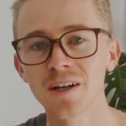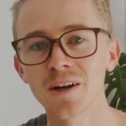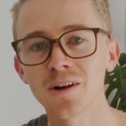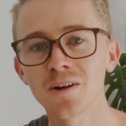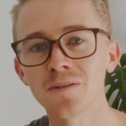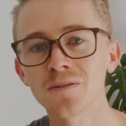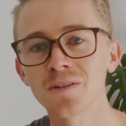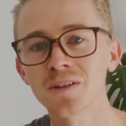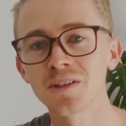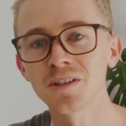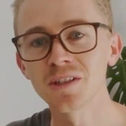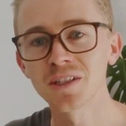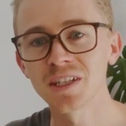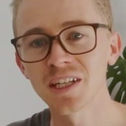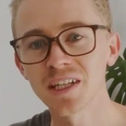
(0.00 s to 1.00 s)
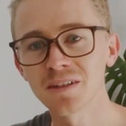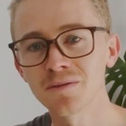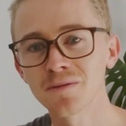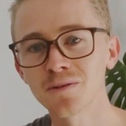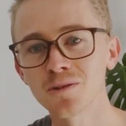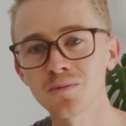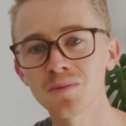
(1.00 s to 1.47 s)
often you can
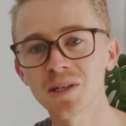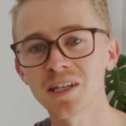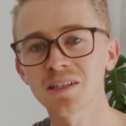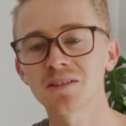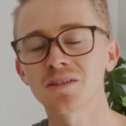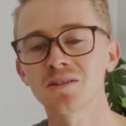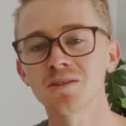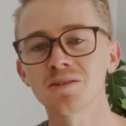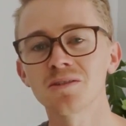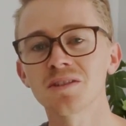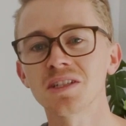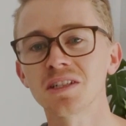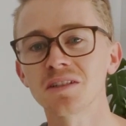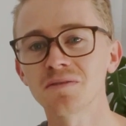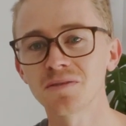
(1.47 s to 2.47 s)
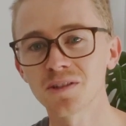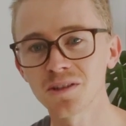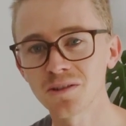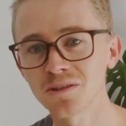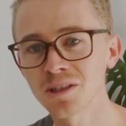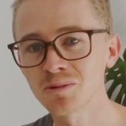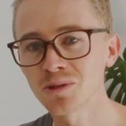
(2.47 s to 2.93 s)
fall back to using a
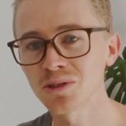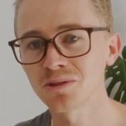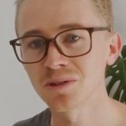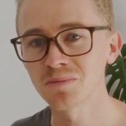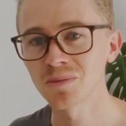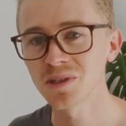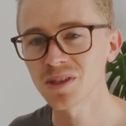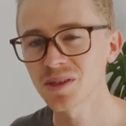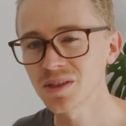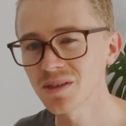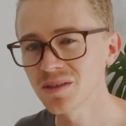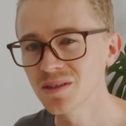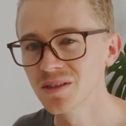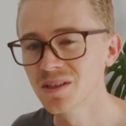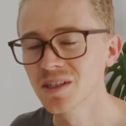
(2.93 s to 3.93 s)
photogrammetry method.